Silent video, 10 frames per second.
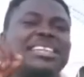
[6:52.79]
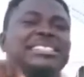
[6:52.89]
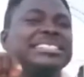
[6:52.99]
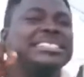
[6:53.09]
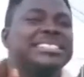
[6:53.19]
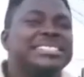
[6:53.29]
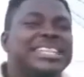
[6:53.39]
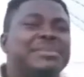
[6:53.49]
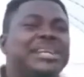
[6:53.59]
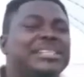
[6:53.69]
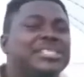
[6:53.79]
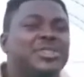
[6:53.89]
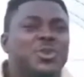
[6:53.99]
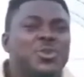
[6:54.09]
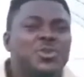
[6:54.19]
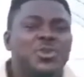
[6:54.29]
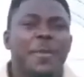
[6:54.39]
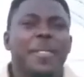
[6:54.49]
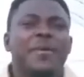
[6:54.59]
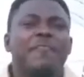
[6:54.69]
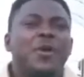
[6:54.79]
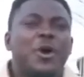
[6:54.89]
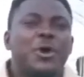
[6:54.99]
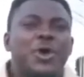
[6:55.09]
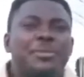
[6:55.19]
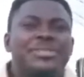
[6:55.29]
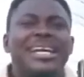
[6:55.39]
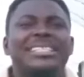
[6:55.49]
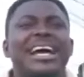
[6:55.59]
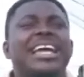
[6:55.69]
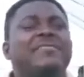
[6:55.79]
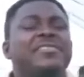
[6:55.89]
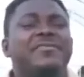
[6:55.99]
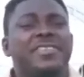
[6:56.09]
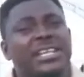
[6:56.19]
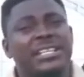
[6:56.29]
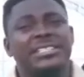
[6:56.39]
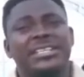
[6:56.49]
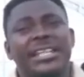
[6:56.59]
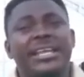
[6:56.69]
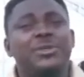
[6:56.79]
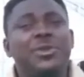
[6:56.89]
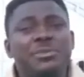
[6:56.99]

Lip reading: It's a system that is good for crops that are heavy feeders, like